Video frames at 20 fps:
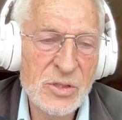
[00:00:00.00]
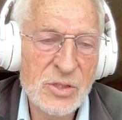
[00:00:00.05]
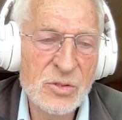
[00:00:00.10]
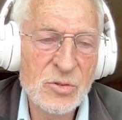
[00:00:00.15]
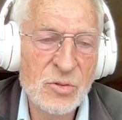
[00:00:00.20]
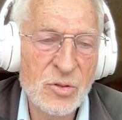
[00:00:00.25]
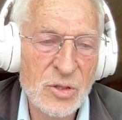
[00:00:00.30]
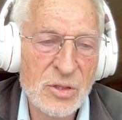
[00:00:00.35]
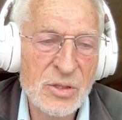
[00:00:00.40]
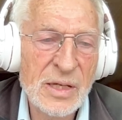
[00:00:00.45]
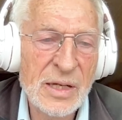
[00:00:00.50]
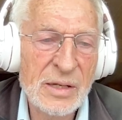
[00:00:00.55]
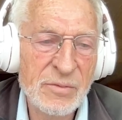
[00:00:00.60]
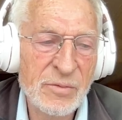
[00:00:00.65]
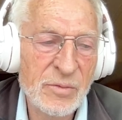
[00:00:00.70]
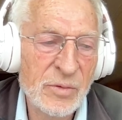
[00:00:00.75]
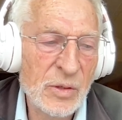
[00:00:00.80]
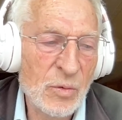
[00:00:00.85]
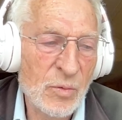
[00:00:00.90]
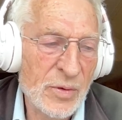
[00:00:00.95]
of a sort
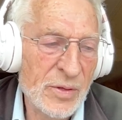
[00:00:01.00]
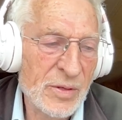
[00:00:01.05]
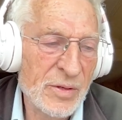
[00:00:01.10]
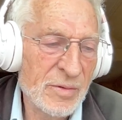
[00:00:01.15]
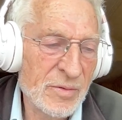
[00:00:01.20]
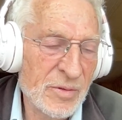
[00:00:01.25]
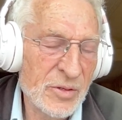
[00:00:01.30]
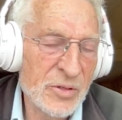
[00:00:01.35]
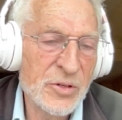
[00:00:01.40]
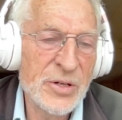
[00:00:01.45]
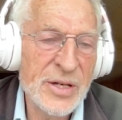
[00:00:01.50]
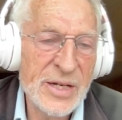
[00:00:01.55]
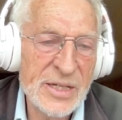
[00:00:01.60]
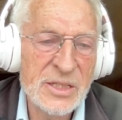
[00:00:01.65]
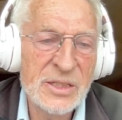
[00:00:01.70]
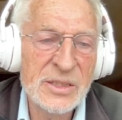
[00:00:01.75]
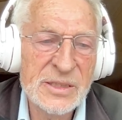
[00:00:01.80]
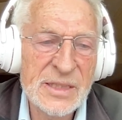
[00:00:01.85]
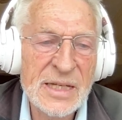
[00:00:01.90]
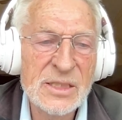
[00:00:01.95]
that you know in, in the
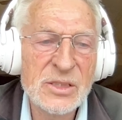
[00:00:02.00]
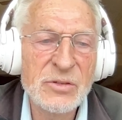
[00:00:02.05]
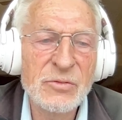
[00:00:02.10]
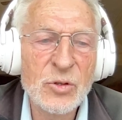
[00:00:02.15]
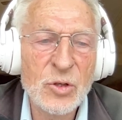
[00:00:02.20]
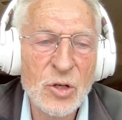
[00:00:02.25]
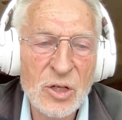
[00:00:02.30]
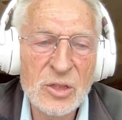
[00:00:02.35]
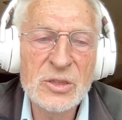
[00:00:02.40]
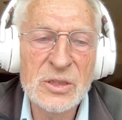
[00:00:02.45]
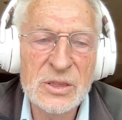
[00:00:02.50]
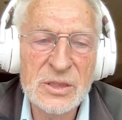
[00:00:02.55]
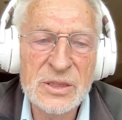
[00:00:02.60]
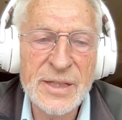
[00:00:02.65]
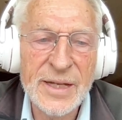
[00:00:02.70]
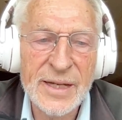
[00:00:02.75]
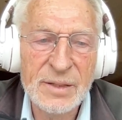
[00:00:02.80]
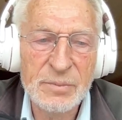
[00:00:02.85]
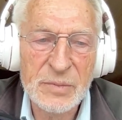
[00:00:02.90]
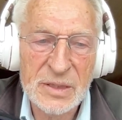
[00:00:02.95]
traditional sense of
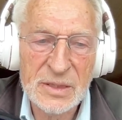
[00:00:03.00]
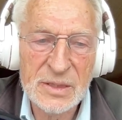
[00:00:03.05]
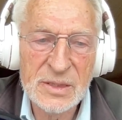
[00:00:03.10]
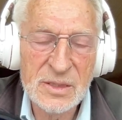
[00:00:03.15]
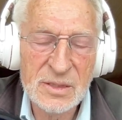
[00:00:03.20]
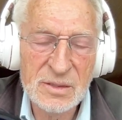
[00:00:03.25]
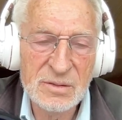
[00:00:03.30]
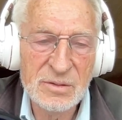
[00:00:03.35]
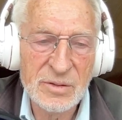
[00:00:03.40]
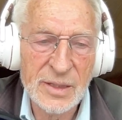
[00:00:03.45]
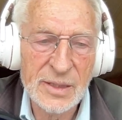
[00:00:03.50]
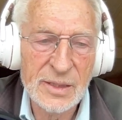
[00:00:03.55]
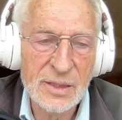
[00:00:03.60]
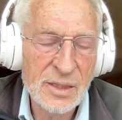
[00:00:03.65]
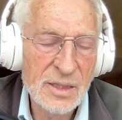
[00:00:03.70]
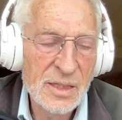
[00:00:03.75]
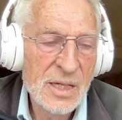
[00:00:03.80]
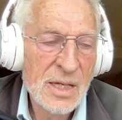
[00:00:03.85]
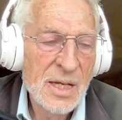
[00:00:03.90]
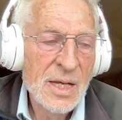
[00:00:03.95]
causal statements,
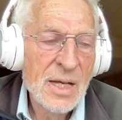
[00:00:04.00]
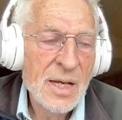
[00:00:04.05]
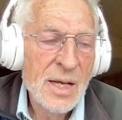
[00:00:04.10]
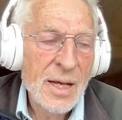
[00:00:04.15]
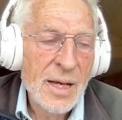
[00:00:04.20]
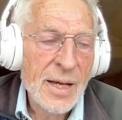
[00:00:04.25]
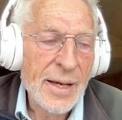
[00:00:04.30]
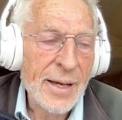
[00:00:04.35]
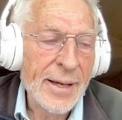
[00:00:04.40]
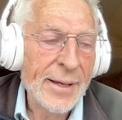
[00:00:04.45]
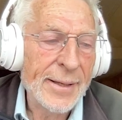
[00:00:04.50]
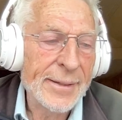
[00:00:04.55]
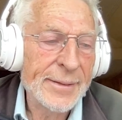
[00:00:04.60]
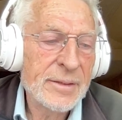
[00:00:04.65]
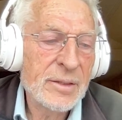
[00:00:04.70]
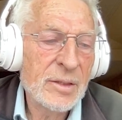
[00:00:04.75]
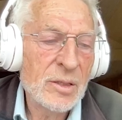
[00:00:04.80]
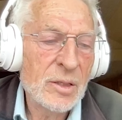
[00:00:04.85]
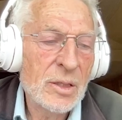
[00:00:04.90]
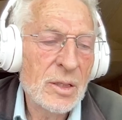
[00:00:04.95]
right?
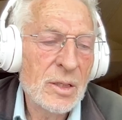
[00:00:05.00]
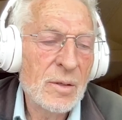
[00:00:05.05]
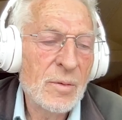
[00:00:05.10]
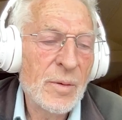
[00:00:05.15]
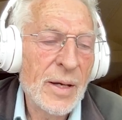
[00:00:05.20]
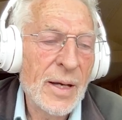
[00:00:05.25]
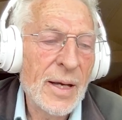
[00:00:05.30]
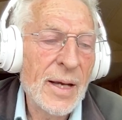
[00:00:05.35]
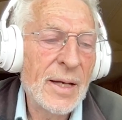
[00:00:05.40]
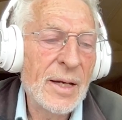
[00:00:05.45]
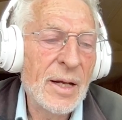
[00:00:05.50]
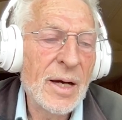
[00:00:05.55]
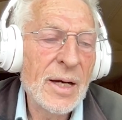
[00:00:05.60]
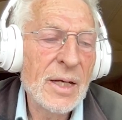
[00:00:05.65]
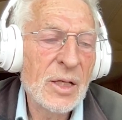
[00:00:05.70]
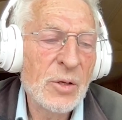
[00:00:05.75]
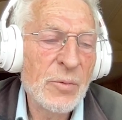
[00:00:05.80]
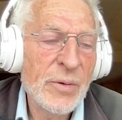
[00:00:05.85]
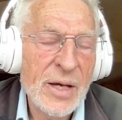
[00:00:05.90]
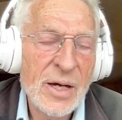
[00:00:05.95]
And uh, and
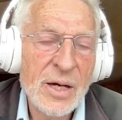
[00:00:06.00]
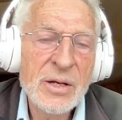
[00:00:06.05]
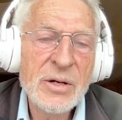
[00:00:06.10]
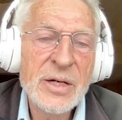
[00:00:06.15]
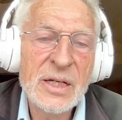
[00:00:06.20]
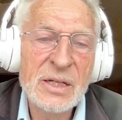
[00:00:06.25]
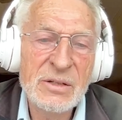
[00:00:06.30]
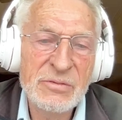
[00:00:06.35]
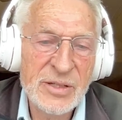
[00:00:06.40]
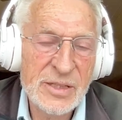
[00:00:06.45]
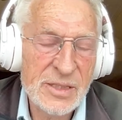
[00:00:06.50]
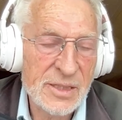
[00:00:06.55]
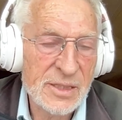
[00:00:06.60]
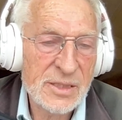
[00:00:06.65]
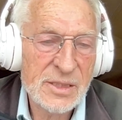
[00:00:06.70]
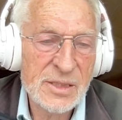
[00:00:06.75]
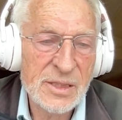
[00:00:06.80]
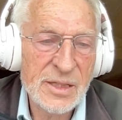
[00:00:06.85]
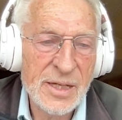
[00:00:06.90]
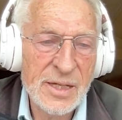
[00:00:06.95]
I the way I read
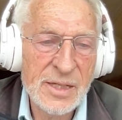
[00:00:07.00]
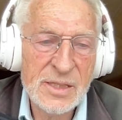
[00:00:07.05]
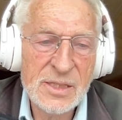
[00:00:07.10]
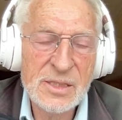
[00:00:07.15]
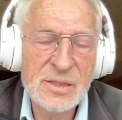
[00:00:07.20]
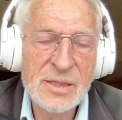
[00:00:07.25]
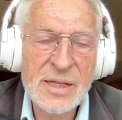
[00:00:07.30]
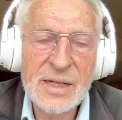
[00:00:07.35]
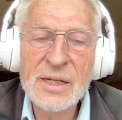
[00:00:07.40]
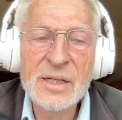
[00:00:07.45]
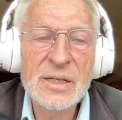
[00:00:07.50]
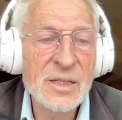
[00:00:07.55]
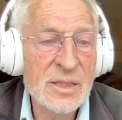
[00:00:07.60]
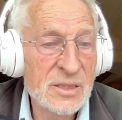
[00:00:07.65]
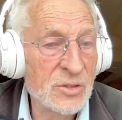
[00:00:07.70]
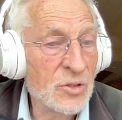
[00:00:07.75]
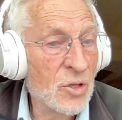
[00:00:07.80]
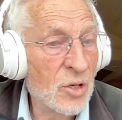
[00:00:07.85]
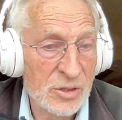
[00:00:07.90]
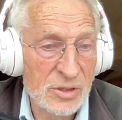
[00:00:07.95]
physics is that it
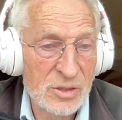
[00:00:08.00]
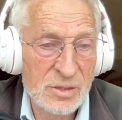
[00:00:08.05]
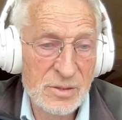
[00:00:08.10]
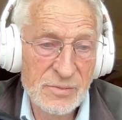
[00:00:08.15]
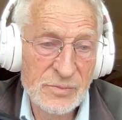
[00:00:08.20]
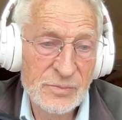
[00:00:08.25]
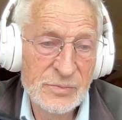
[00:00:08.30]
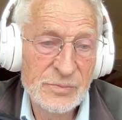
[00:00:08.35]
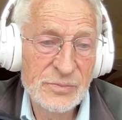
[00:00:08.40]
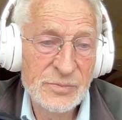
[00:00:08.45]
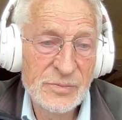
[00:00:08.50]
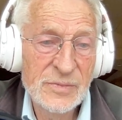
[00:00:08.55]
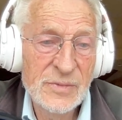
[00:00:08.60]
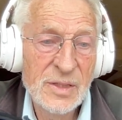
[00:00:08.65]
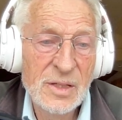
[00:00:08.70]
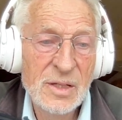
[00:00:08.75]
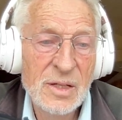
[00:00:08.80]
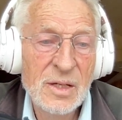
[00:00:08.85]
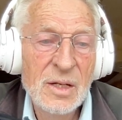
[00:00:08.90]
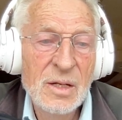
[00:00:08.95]
does not.
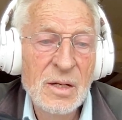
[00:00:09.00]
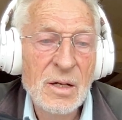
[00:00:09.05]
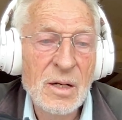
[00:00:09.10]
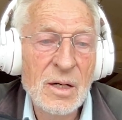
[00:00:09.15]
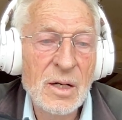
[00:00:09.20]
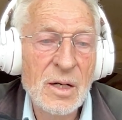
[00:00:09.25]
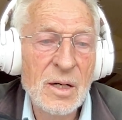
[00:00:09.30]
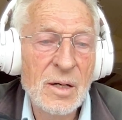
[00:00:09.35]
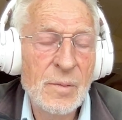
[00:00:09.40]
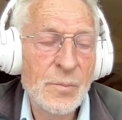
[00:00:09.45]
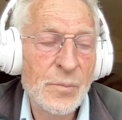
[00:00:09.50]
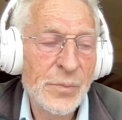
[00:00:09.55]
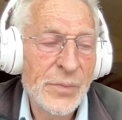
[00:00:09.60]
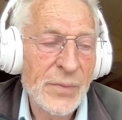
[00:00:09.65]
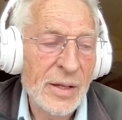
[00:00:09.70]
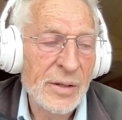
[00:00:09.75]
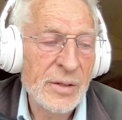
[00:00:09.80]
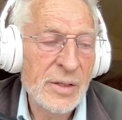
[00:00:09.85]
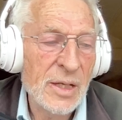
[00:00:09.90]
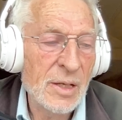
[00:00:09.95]

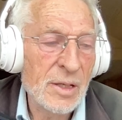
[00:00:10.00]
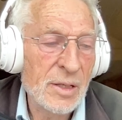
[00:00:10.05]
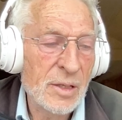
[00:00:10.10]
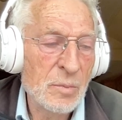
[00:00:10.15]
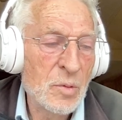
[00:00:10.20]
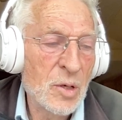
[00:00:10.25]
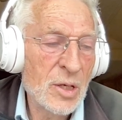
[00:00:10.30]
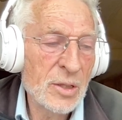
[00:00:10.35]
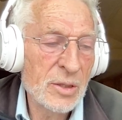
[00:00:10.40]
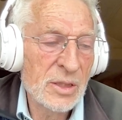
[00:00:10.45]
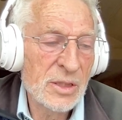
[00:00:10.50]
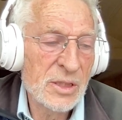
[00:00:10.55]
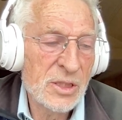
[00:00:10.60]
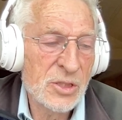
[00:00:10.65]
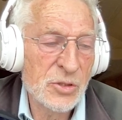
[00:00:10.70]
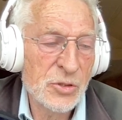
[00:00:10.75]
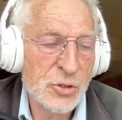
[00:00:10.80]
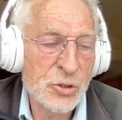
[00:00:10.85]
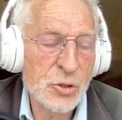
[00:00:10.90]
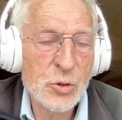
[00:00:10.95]
Um, the the
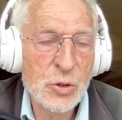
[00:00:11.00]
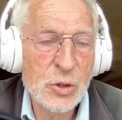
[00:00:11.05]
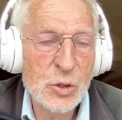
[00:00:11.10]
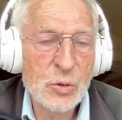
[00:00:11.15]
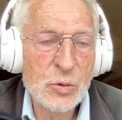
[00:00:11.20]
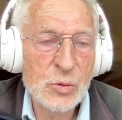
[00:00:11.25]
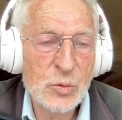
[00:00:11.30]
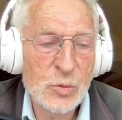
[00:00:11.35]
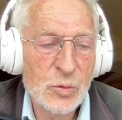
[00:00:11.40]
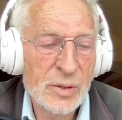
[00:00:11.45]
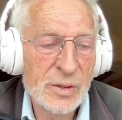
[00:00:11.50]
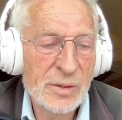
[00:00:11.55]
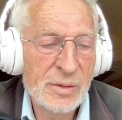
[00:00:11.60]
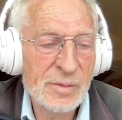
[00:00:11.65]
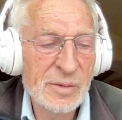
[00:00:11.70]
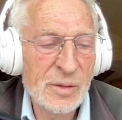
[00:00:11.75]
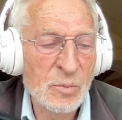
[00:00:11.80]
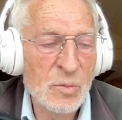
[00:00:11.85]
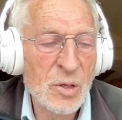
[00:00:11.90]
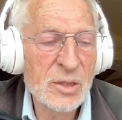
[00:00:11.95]
models show you
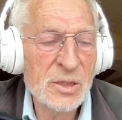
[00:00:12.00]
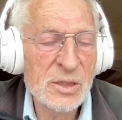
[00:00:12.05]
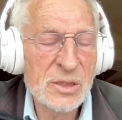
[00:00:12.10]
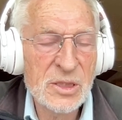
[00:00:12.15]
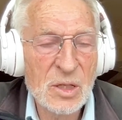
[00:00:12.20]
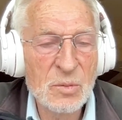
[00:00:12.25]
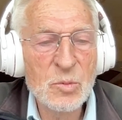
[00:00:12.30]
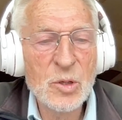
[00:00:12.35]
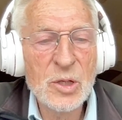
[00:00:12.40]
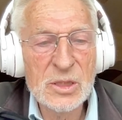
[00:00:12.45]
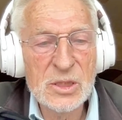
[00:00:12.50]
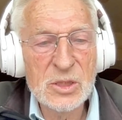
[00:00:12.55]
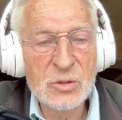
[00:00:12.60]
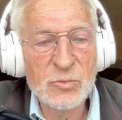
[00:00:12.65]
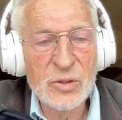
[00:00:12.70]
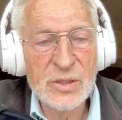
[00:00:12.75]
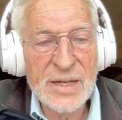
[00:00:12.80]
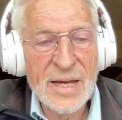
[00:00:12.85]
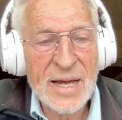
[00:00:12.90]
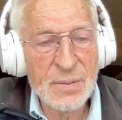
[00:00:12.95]
the models are
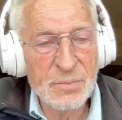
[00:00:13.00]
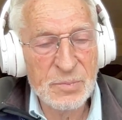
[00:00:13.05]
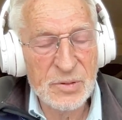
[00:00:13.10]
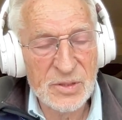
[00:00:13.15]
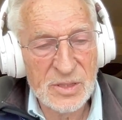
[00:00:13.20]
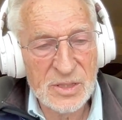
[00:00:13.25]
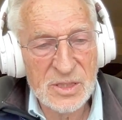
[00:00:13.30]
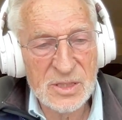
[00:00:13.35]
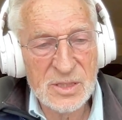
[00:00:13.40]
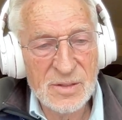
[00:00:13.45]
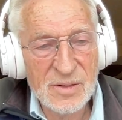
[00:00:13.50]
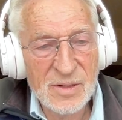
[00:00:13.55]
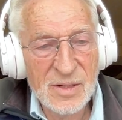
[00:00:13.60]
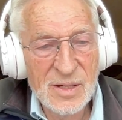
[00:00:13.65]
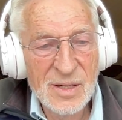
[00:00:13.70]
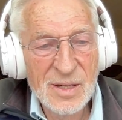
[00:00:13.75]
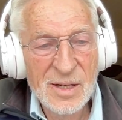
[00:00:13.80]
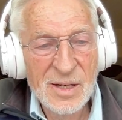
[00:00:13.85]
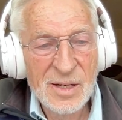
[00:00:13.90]
models of what happens.